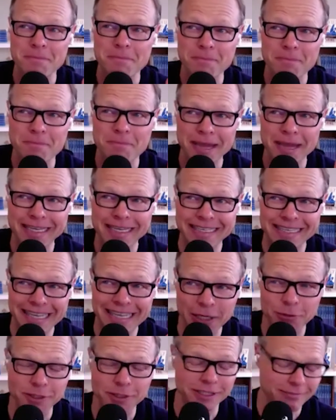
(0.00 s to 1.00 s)
Megyn
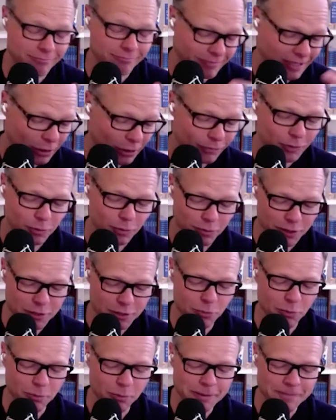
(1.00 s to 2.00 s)
Kelly interviewed
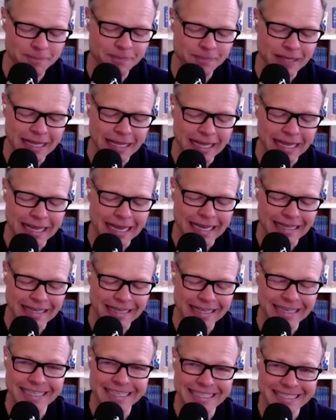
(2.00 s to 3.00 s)
this woman, and
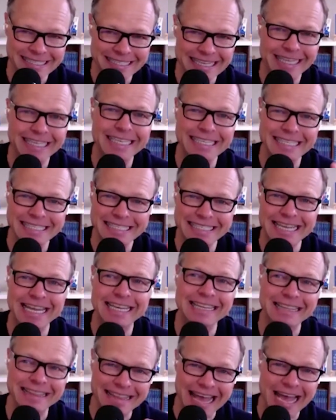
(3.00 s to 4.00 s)
then Gizdecki
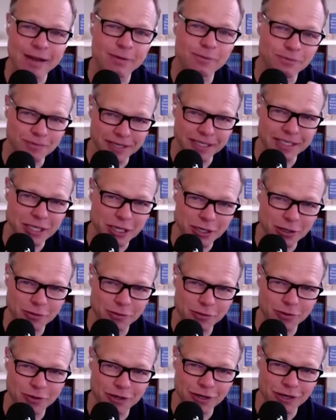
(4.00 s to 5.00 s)
sent that
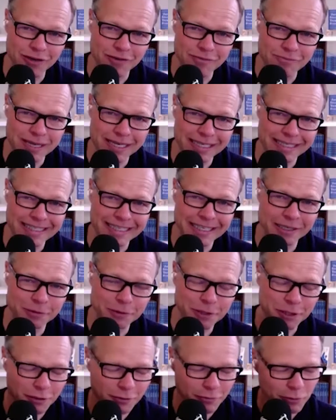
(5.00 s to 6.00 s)
video of Megyn
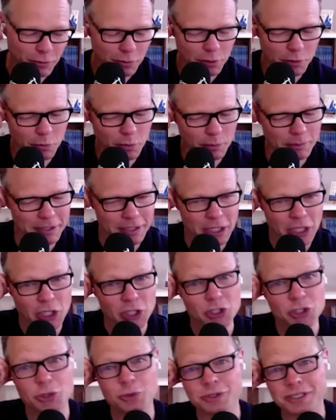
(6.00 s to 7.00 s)
Kelly interviewing the woman
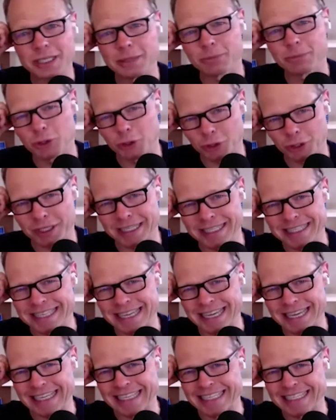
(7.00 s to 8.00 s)
to Tim Cook and
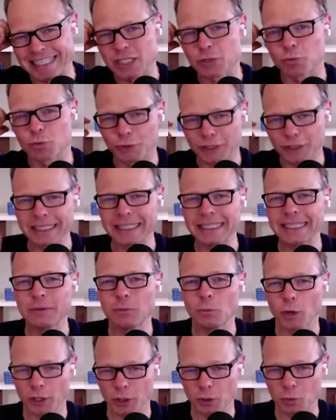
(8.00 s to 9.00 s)
saying, is this really
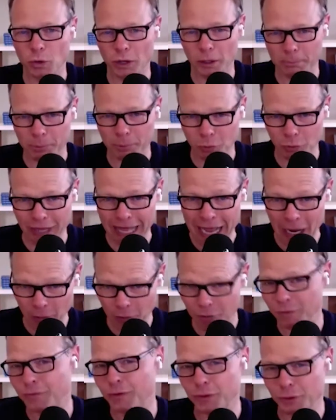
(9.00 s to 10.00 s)
what you want to pull
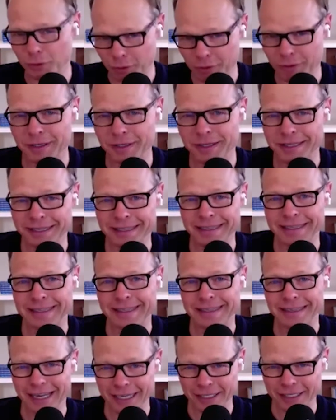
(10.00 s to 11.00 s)
out of your
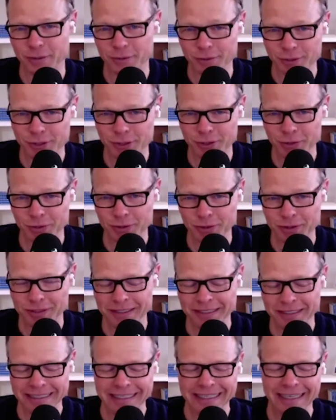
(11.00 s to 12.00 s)
iTunes store?